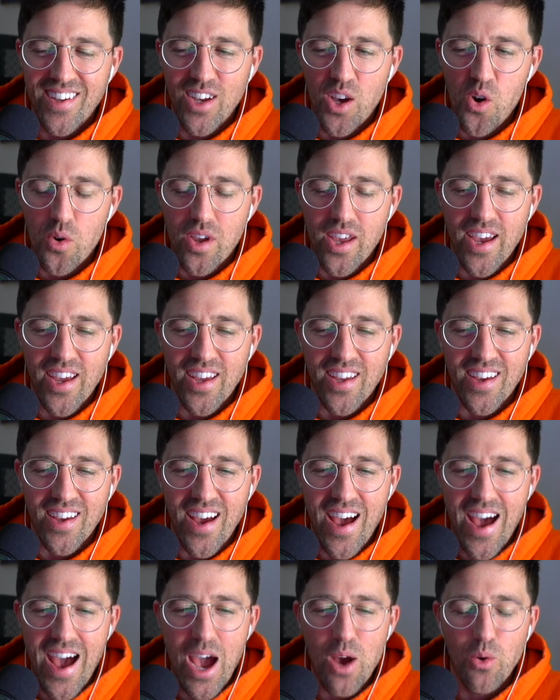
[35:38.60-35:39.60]
Okay,
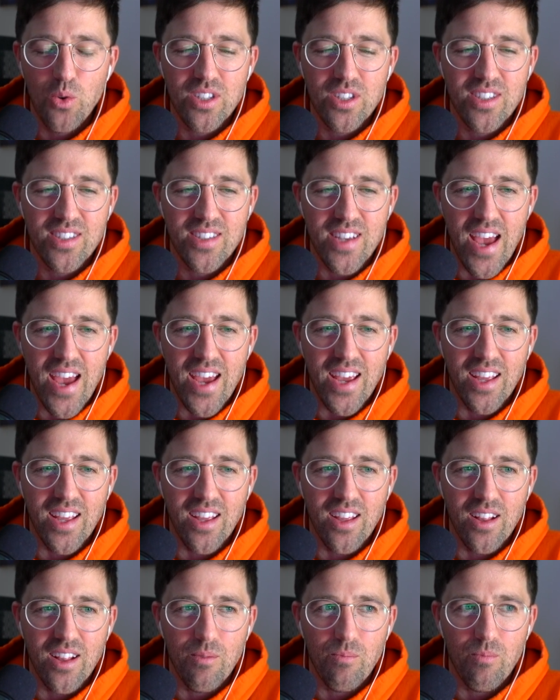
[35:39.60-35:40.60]
I would
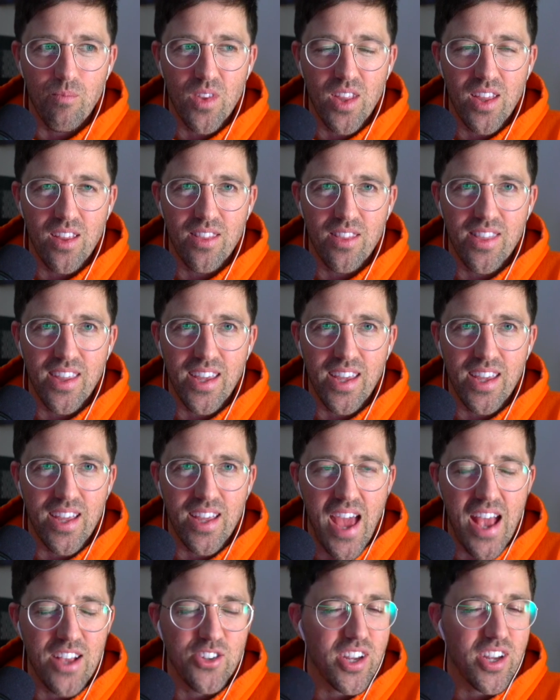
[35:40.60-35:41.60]
say uh, the
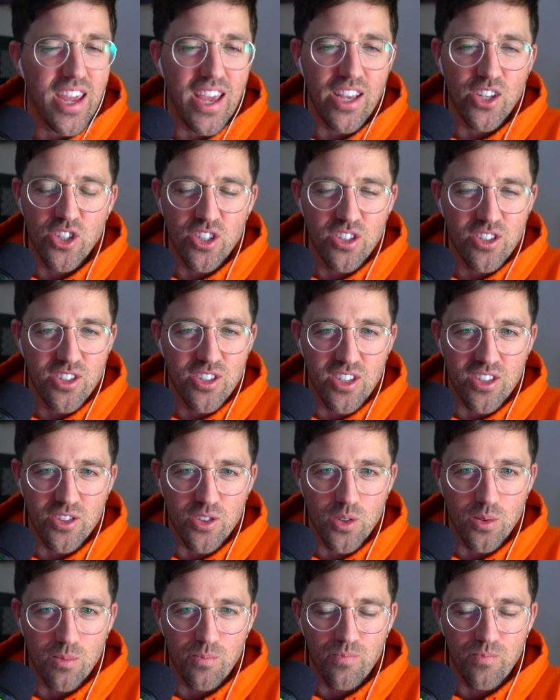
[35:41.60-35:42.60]
education
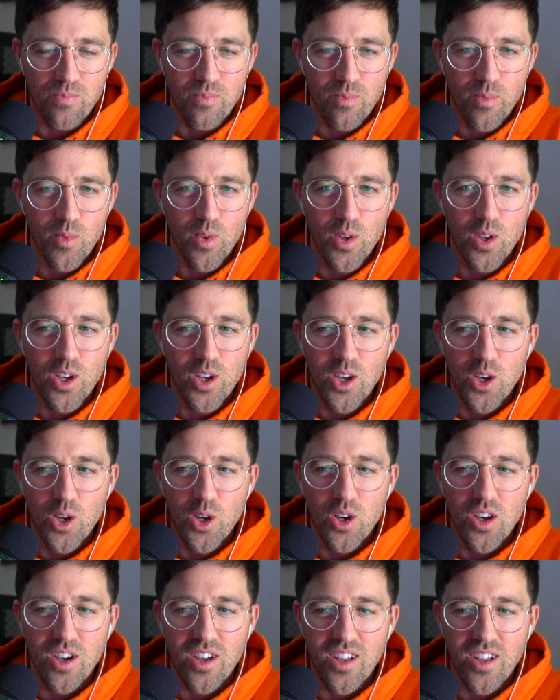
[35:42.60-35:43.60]
system
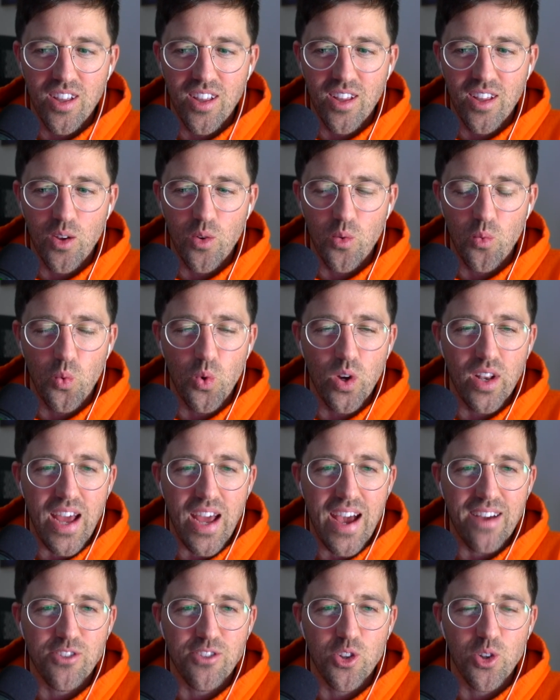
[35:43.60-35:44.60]
would
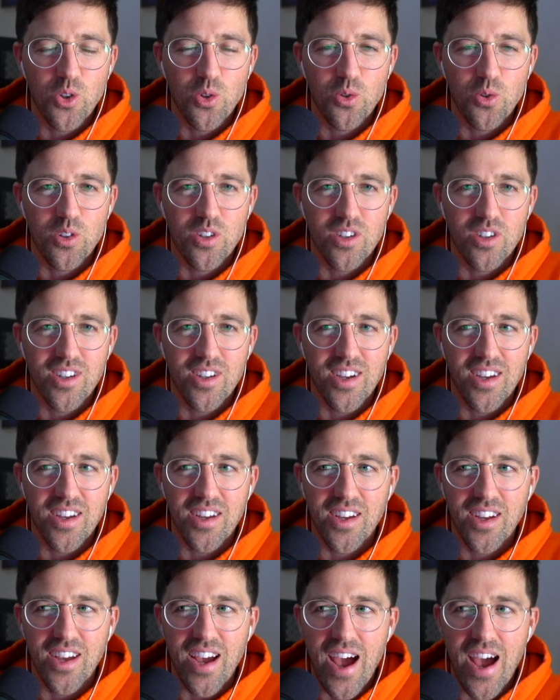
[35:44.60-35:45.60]
have to.
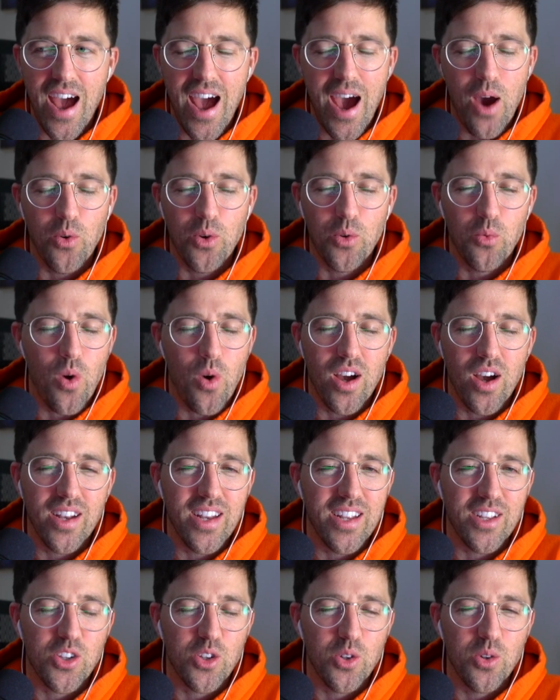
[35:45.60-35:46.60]
I, would want
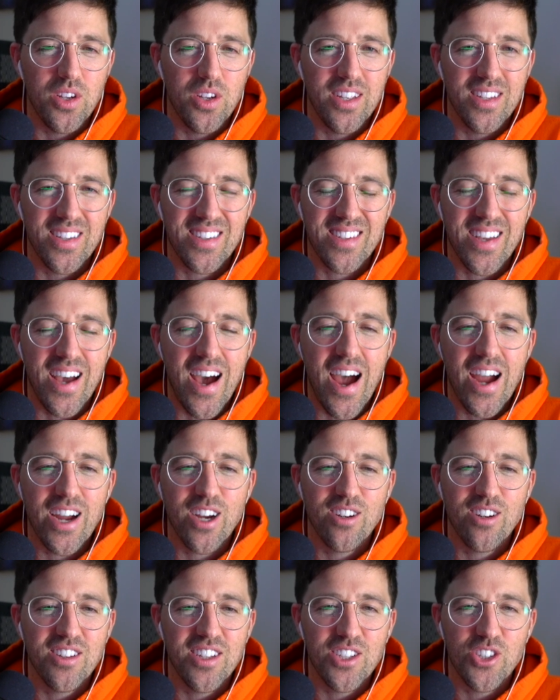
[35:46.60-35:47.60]
it to
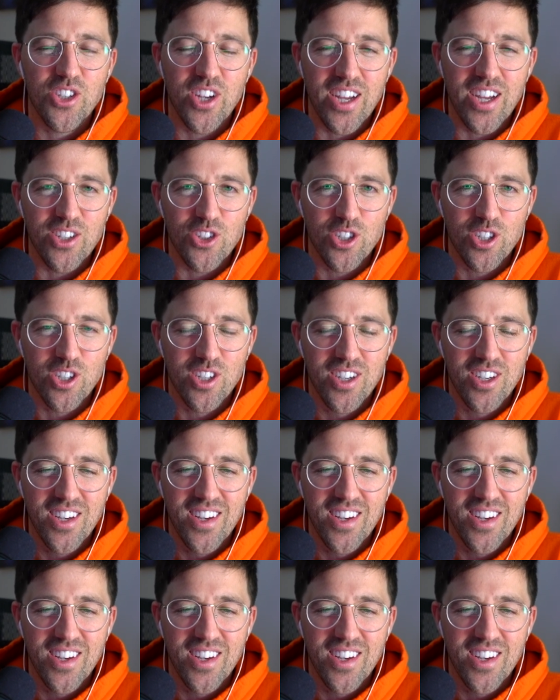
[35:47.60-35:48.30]
entirely change.